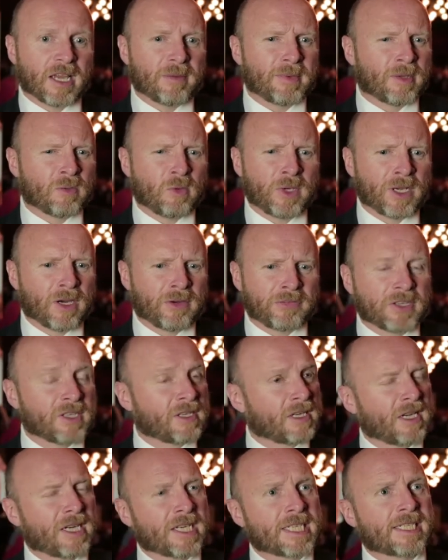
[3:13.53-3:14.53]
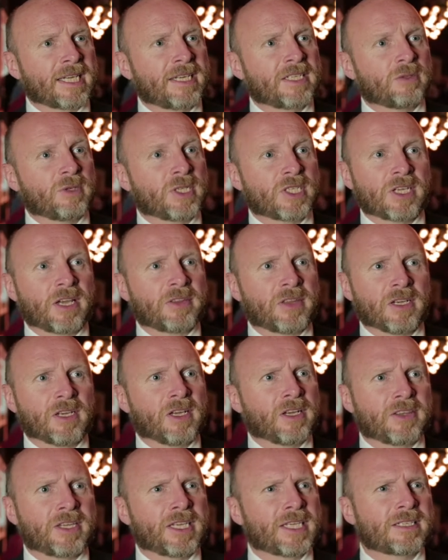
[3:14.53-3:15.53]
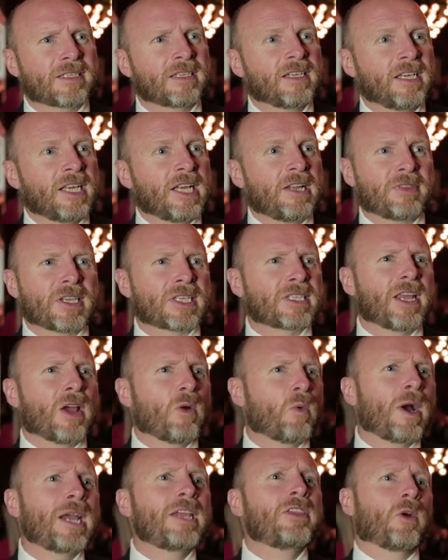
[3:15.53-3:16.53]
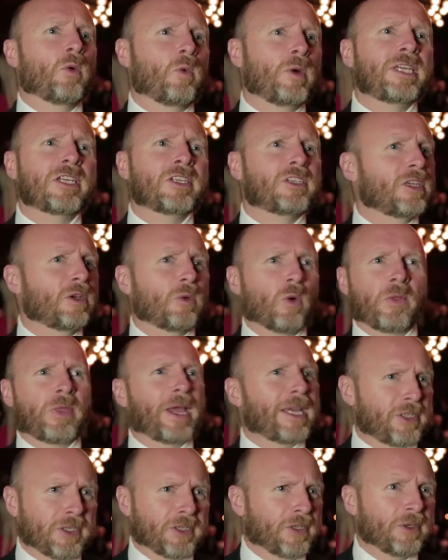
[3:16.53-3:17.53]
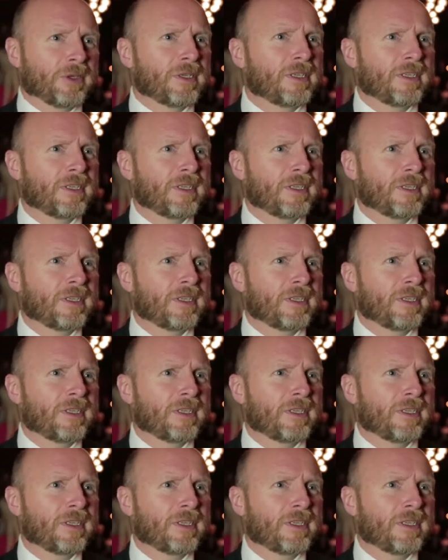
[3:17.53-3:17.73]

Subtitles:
I mean, we often kind of say to each other, look, there's no way that we could do what they do.